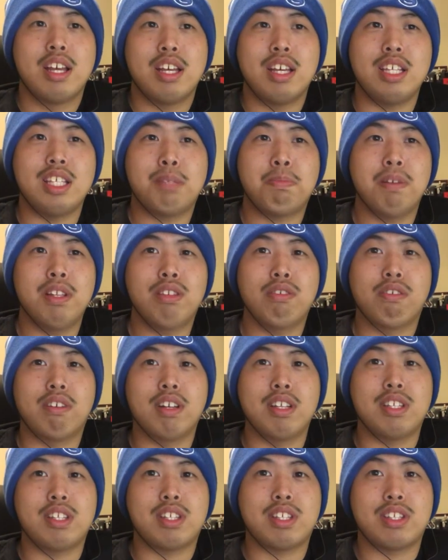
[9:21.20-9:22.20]
he's been
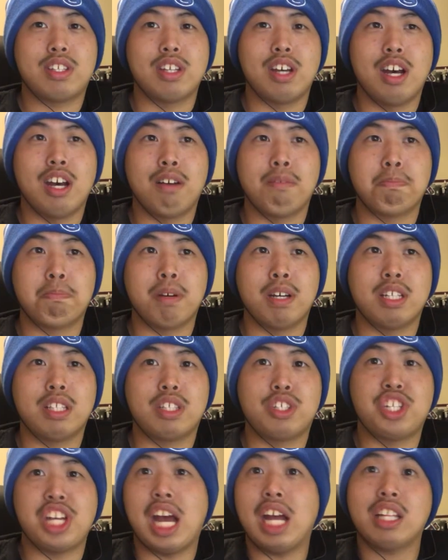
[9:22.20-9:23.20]
doing stuff,
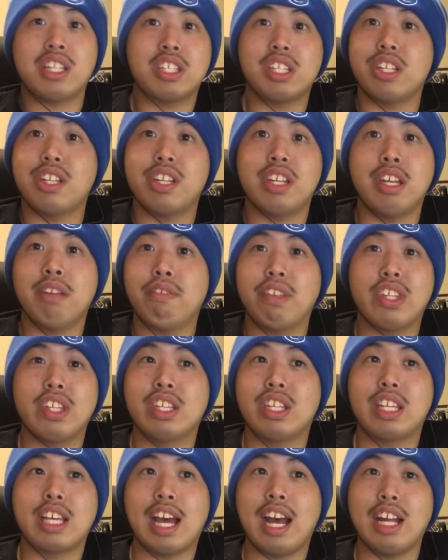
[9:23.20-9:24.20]
but Jack didn't
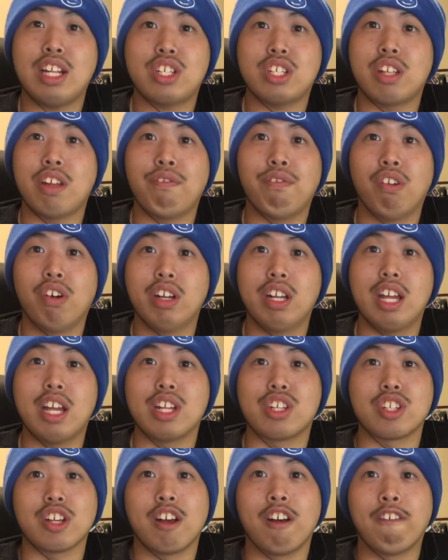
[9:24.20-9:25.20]
even catch the
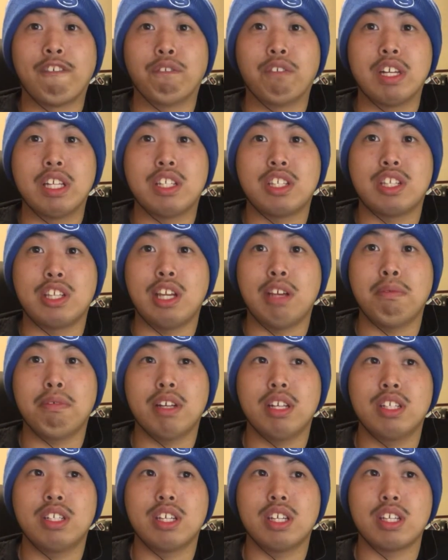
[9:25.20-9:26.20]
footage of when
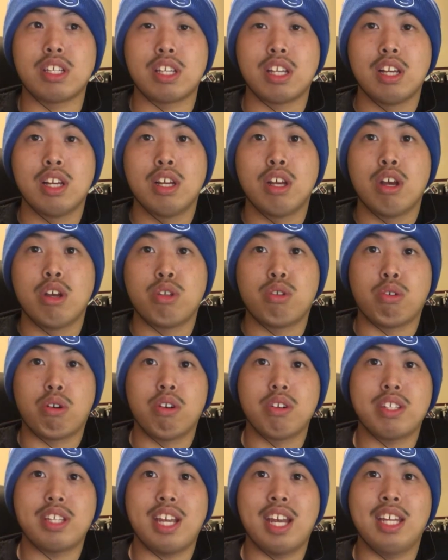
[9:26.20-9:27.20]
Steven just
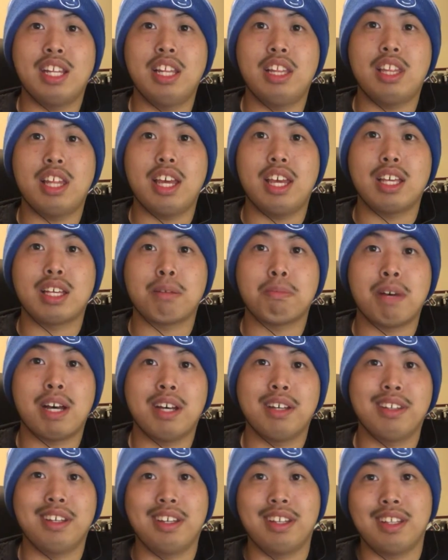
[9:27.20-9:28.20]
throws anything
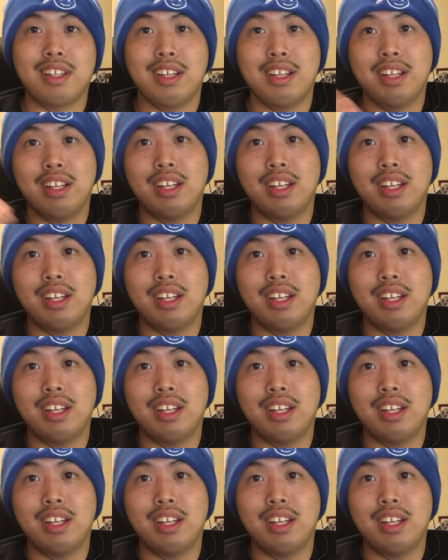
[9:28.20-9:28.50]
about it.